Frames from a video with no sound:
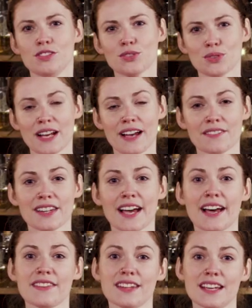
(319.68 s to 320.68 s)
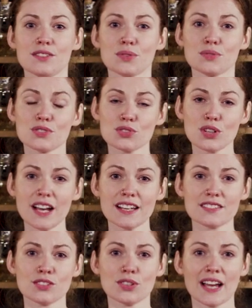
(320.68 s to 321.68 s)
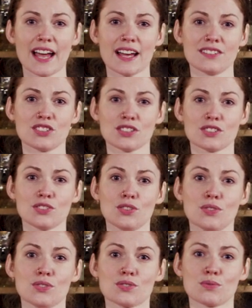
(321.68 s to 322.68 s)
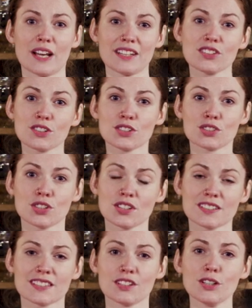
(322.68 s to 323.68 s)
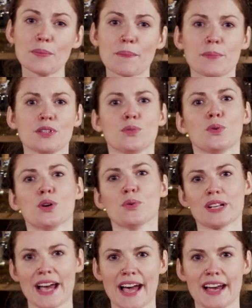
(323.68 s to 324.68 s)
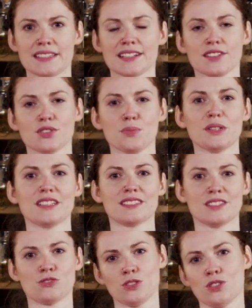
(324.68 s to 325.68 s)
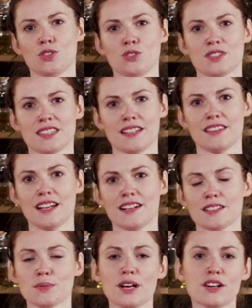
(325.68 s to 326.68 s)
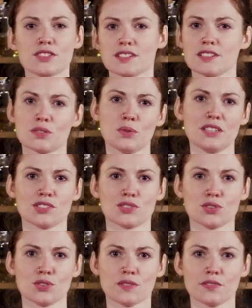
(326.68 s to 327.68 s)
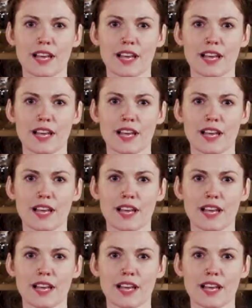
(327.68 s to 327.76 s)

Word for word: If you don't have that, then don't stress. You can just use regular sugar syrup, but you will want to add a little bit of citrus juice in there as well, just a squeeze or two of